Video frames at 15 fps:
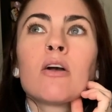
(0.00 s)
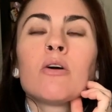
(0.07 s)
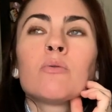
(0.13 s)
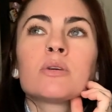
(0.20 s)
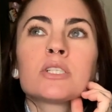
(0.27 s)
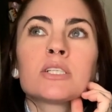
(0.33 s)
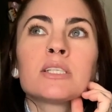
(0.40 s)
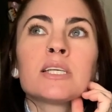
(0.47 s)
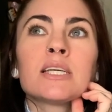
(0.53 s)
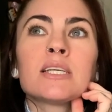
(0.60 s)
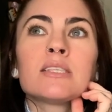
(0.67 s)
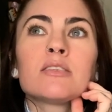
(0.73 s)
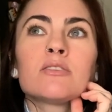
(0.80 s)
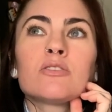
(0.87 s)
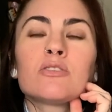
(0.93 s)
which
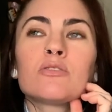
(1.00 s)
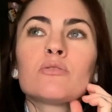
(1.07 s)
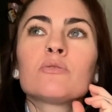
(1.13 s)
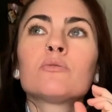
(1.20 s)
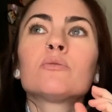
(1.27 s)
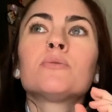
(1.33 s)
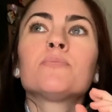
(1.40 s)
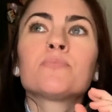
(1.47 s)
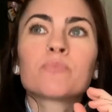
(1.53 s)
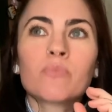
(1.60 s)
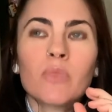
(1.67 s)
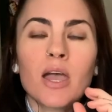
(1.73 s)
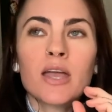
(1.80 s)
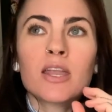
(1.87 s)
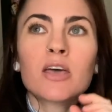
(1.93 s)
leads to
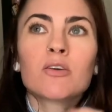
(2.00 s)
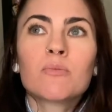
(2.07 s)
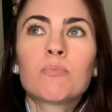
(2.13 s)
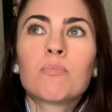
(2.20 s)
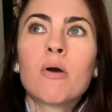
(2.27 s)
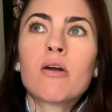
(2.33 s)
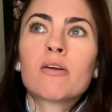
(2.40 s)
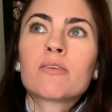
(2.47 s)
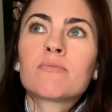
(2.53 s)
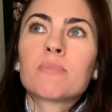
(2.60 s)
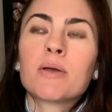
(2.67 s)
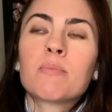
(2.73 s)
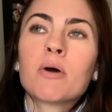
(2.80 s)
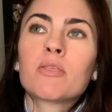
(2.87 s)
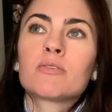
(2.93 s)
another part of
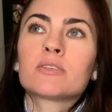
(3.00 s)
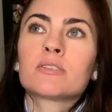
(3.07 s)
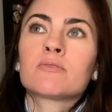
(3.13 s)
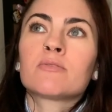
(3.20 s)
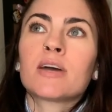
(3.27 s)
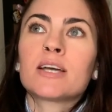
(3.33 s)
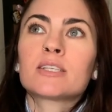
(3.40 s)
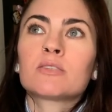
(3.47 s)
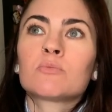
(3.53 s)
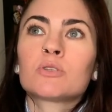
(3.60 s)
my mother's advice,